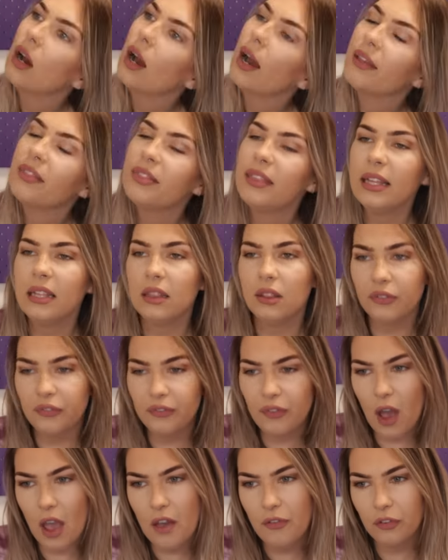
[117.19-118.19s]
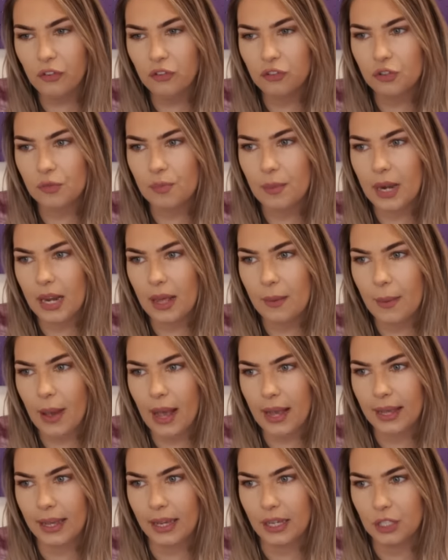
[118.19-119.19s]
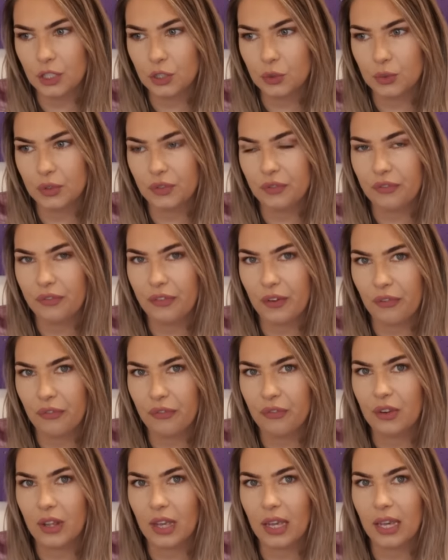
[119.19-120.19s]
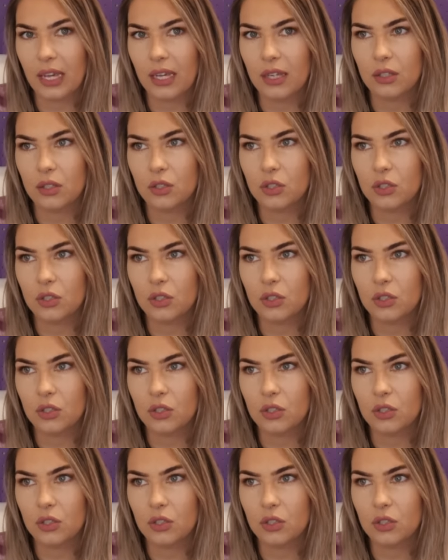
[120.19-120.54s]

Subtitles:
I think the 500 minute package was $50.